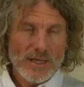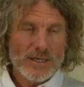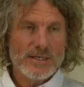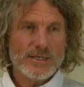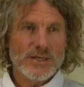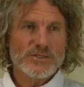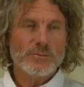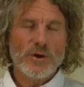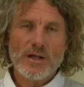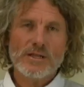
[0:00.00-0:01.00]
I did
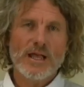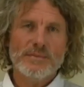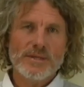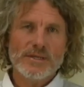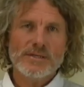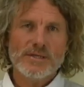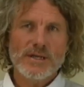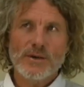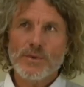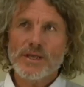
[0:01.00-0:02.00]
some rock climbing
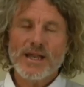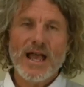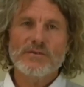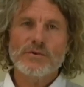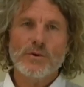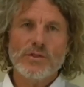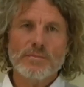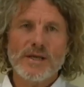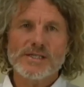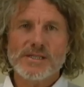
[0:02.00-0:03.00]
a week and a half ago with
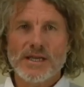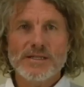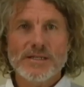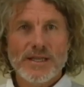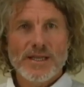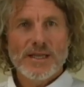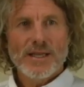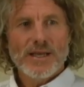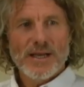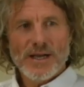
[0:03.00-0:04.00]
my son.
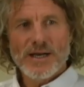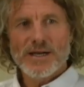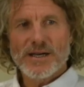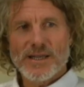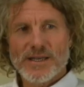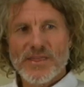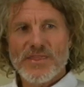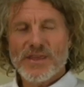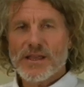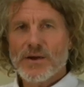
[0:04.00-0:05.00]
I didn't
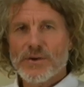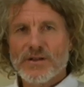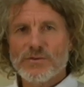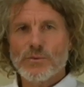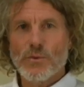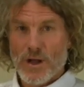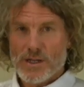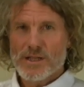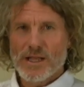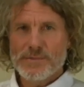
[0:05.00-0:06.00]
think I would ever rock
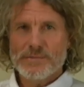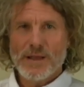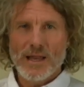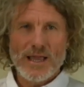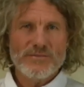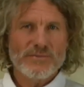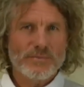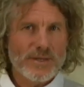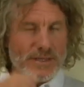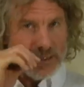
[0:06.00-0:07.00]
climb in my life,
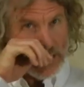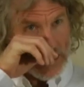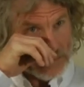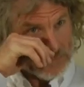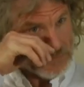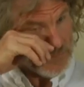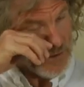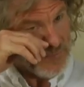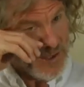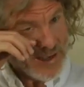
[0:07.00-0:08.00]
but
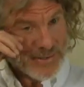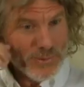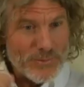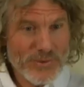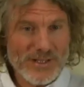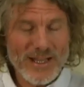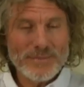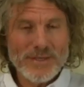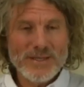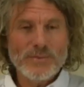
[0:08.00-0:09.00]
in fact, when we were
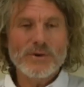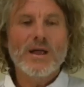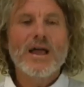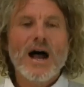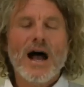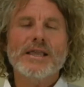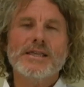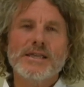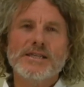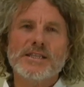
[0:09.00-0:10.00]
climbing in, we were
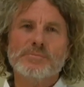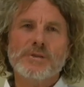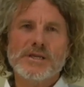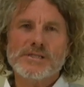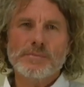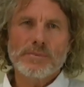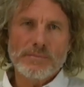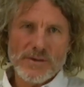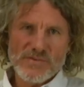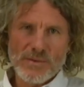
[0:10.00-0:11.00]
hiking into the place up
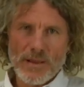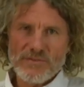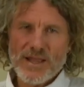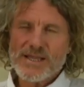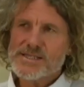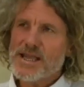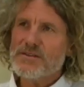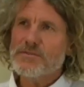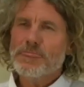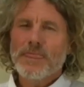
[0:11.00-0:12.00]
by Flagstaff,